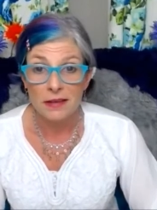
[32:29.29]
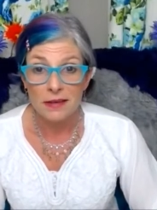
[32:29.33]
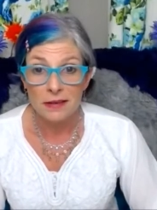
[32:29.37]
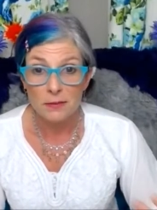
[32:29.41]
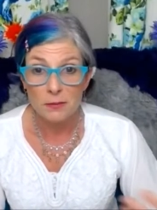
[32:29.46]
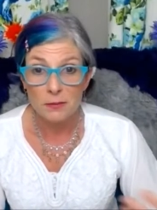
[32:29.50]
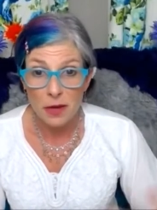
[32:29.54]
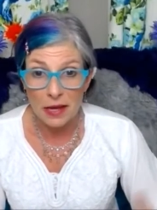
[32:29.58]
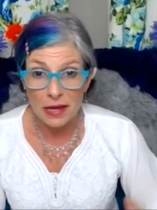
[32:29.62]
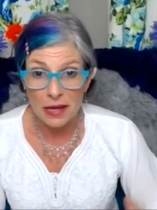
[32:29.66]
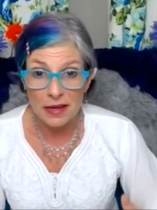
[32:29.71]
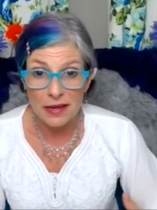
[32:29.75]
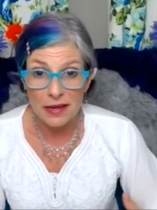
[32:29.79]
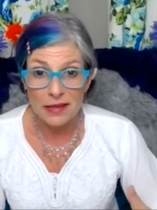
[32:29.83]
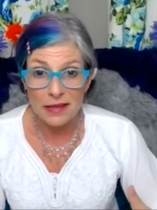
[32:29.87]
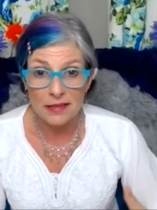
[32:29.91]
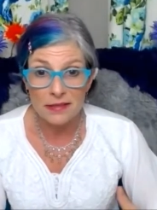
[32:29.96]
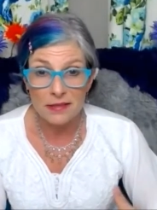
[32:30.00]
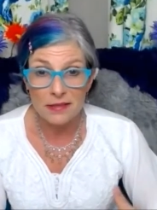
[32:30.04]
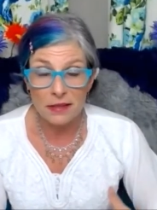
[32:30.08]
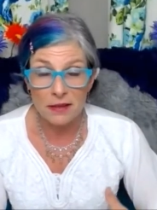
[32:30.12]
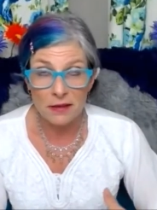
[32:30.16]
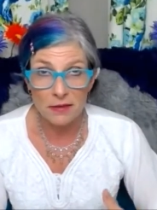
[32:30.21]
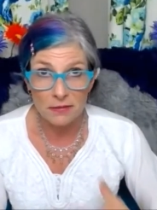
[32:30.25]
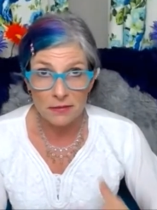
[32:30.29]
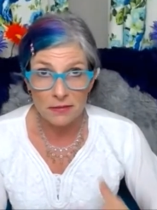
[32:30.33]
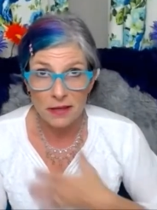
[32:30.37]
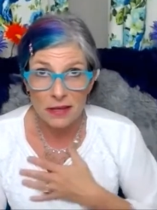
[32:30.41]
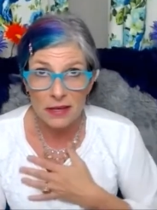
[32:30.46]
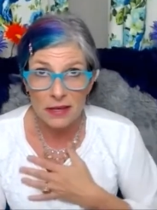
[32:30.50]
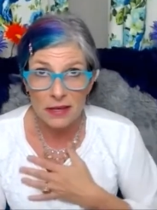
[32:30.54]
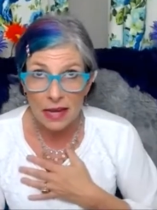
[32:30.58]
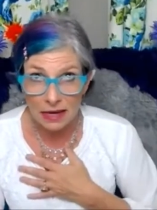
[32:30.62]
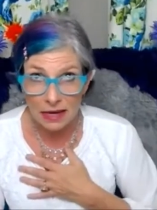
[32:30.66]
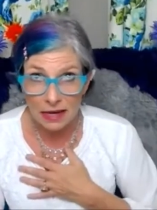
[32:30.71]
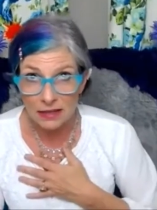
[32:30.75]
ways of
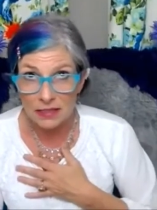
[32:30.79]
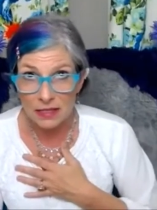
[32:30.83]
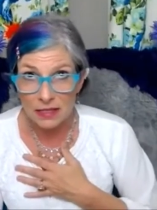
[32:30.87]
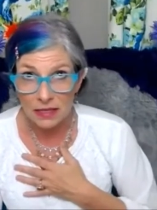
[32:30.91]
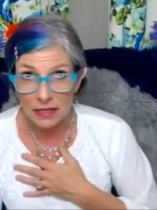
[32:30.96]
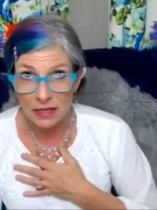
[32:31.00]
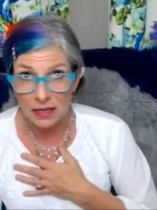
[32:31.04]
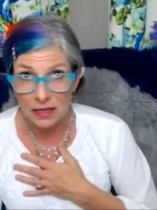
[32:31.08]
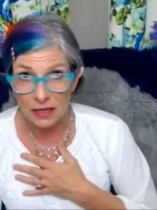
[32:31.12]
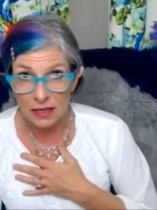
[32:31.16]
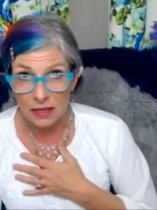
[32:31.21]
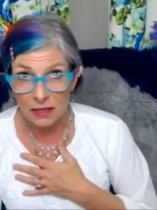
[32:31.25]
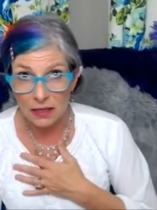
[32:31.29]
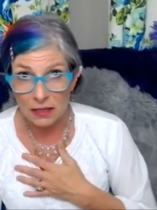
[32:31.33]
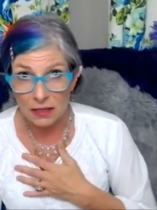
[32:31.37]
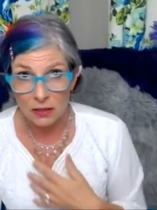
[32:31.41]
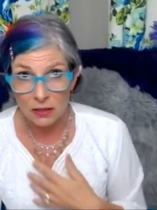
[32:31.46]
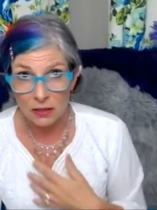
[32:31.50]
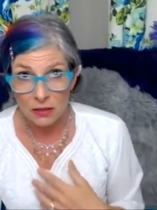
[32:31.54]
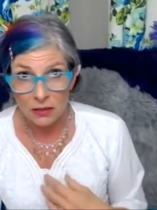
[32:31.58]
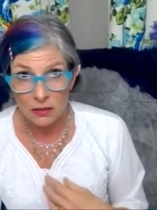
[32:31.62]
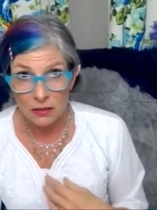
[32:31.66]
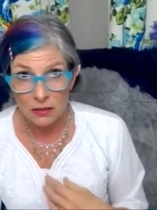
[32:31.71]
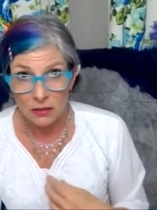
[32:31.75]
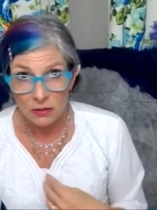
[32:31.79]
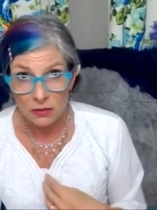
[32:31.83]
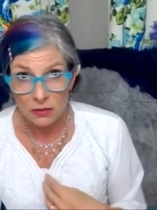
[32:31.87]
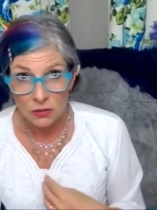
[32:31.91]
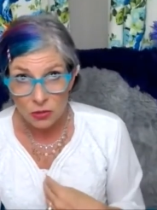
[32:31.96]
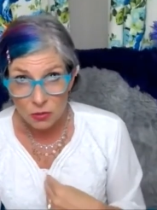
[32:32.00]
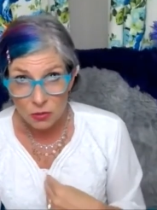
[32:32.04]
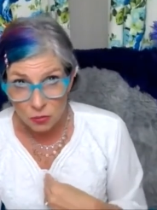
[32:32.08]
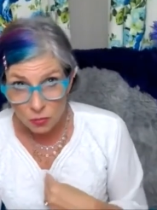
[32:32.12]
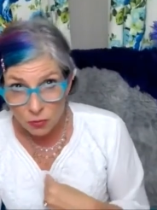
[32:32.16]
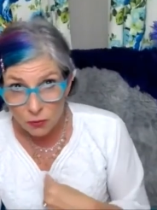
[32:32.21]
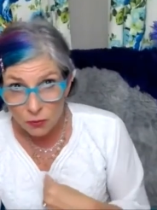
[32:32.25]
connecting in
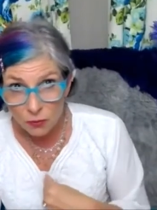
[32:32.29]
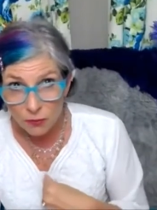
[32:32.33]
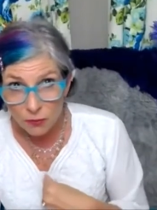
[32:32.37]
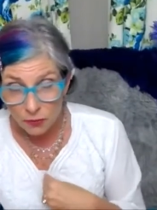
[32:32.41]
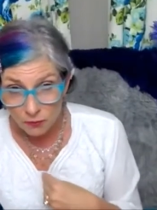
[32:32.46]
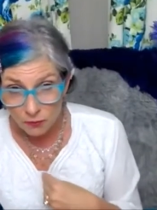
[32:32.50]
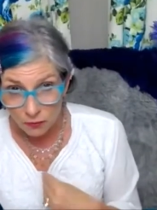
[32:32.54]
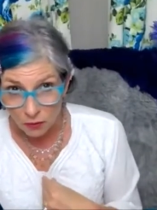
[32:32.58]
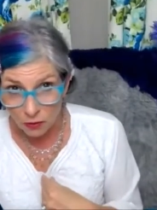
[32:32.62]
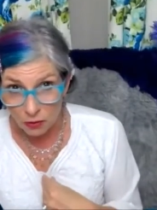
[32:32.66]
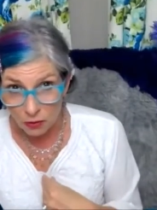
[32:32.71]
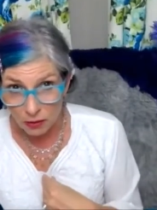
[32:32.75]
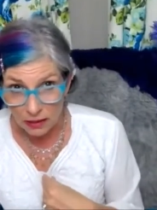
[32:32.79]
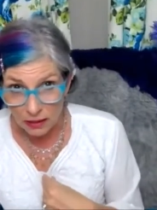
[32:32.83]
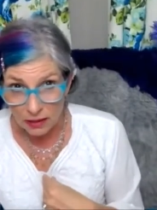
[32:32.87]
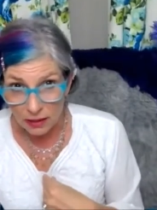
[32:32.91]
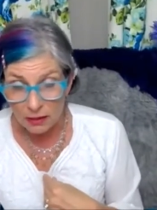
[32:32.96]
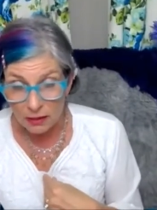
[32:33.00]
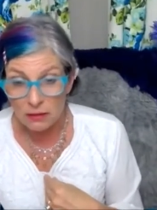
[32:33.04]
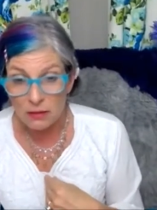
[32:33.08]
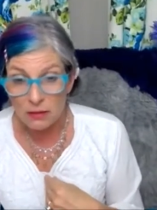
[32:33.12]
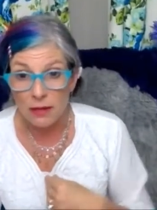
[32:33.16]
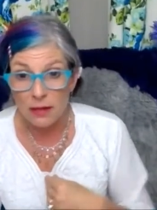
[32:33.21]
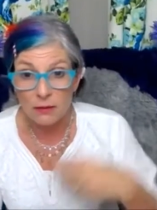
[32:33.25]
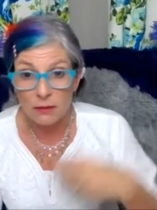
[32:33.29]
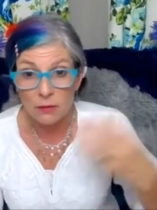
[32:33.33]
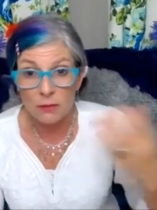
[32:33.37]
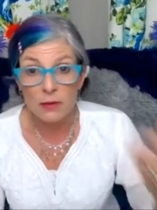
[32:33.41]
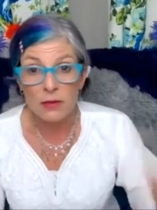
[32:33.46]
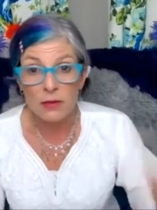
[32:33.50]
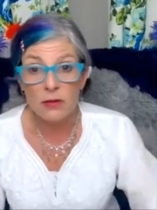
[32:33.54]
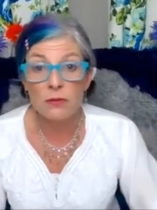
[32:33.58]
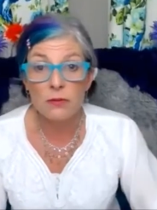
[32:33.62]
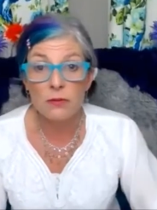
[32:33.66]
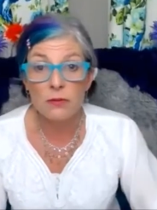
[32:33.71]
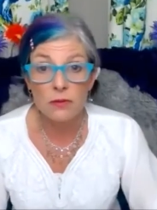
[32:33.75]
truthfully like
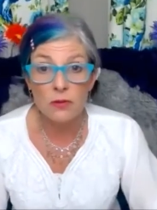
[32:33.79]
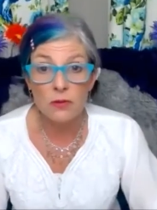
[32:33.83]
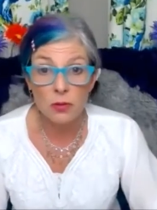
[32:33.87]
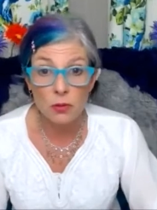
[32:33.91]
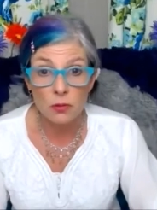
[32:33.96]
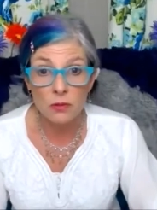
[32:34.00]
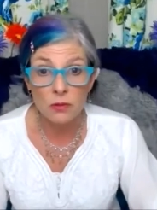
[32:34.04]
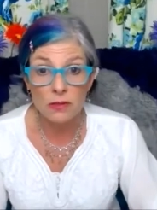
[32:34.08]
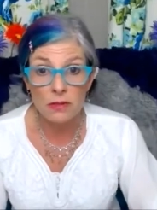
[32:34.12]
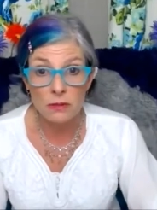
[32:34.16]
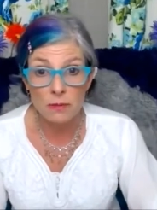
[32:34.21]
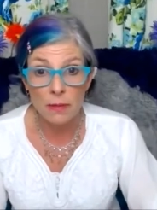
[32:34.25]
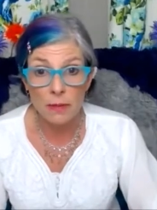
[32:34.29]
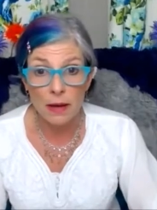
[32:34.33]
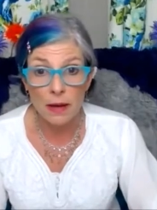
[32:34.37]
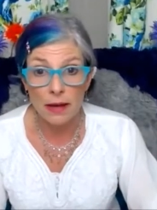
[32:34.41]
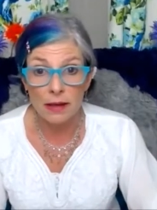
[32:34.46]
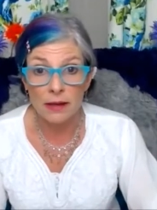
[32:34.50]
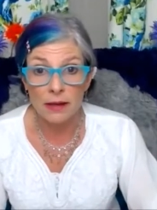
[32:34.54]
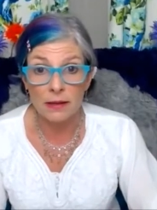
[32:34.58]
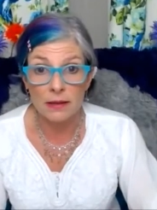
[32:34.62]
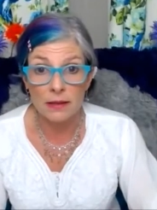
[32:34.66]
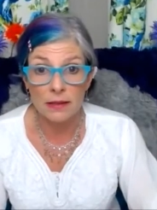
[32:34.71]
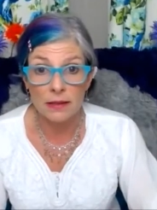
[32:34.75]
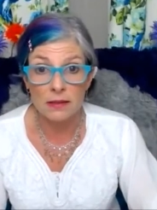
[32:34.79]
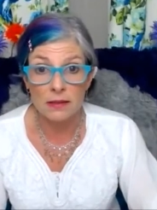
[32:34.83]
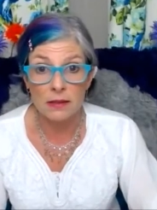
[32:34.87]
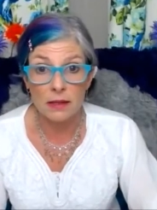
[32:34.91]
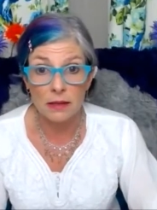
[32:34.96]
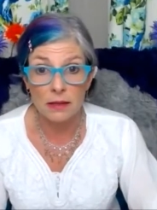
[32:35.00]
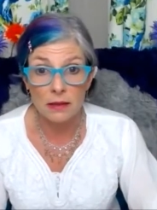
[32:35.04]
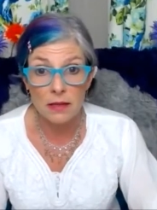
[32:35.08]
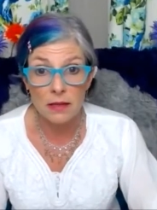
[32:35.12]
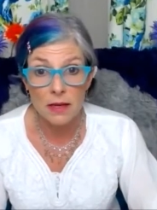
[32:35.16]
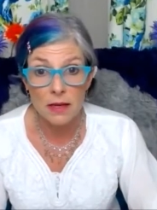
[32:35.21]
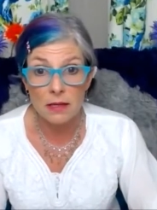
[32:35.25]
when you do a smile and it's
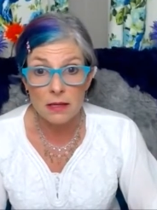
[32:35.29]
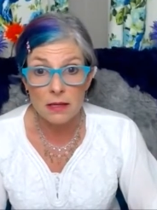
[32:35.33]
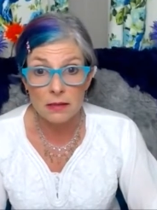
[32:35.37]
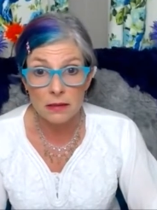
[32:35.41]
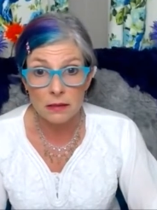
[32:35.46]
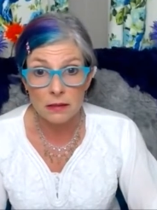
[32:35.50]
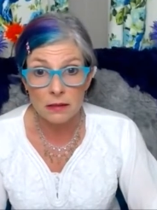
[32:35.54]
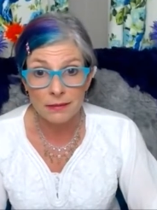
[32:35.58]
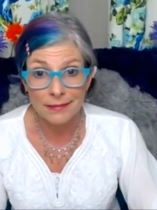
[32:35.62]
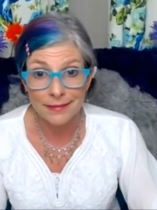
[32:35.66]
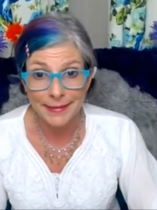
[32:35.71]
like this